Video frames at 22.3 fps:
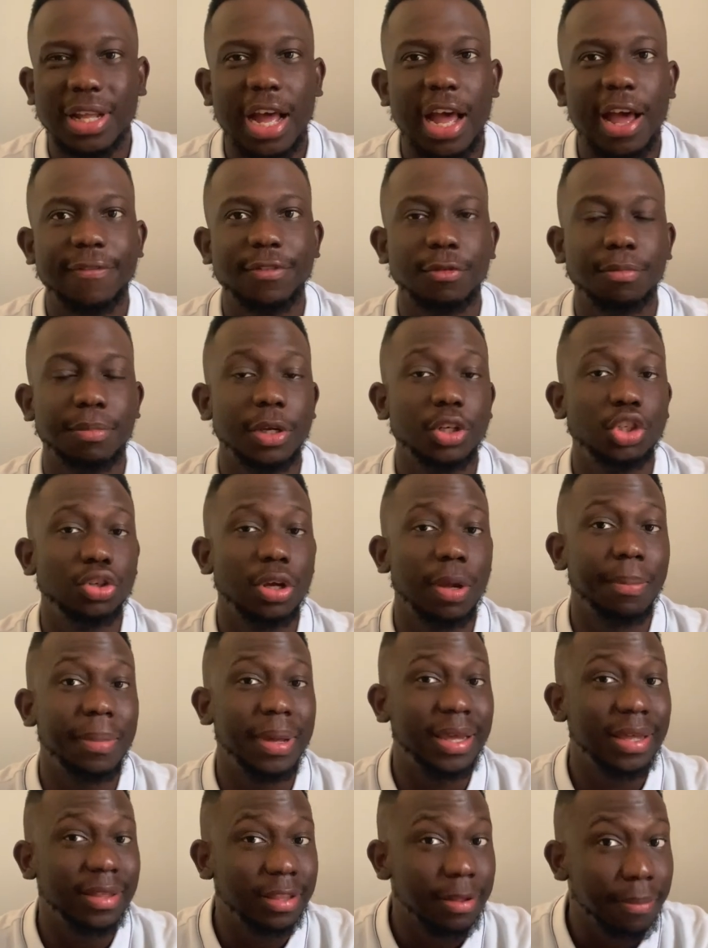I have to make sure I'm
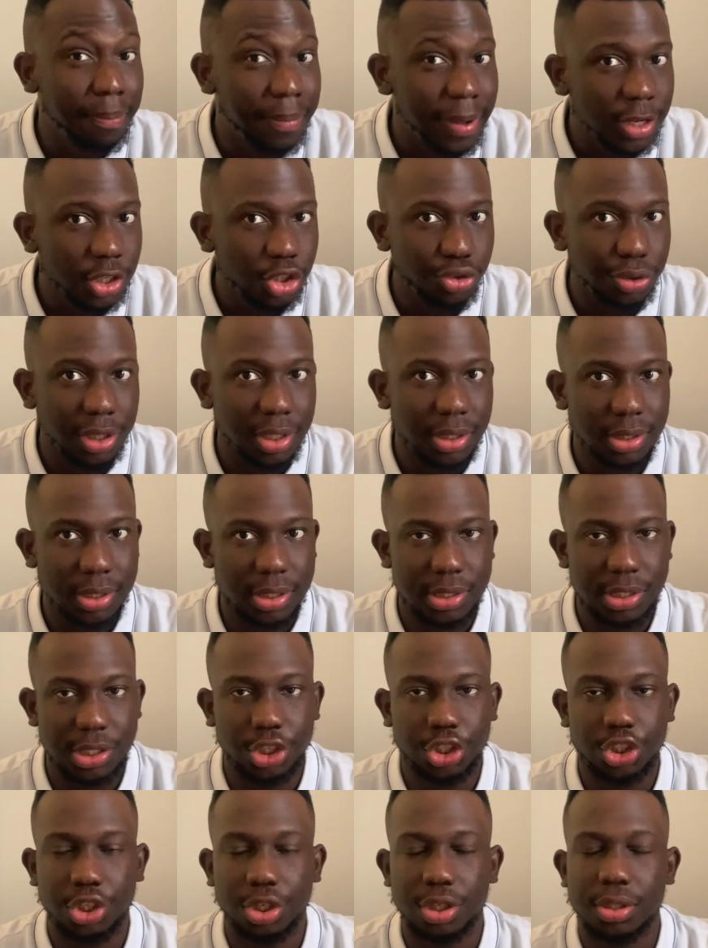making the best trading
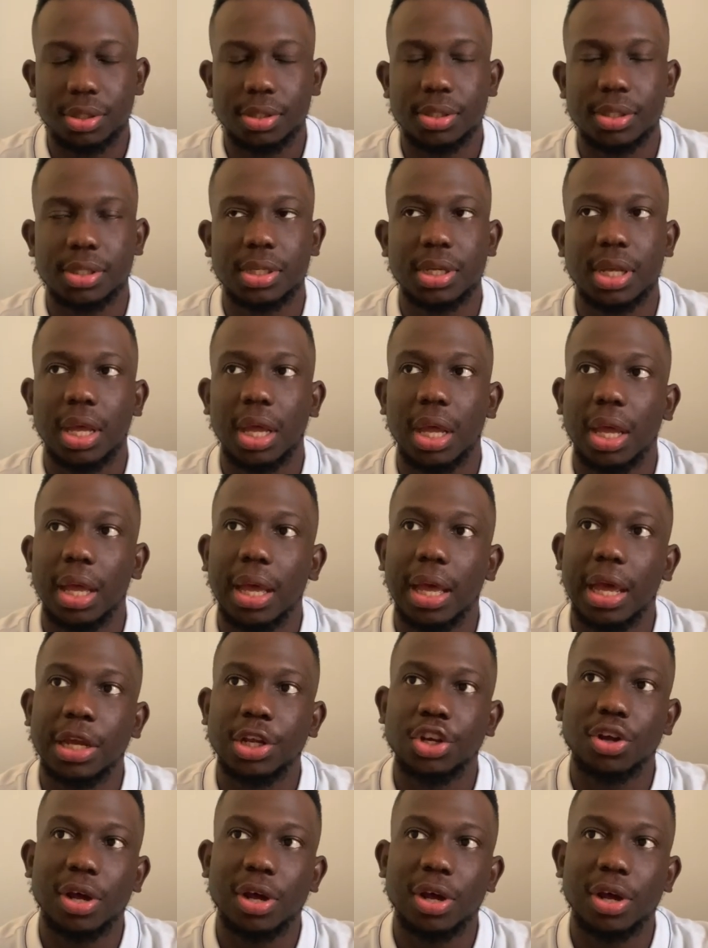decisions, you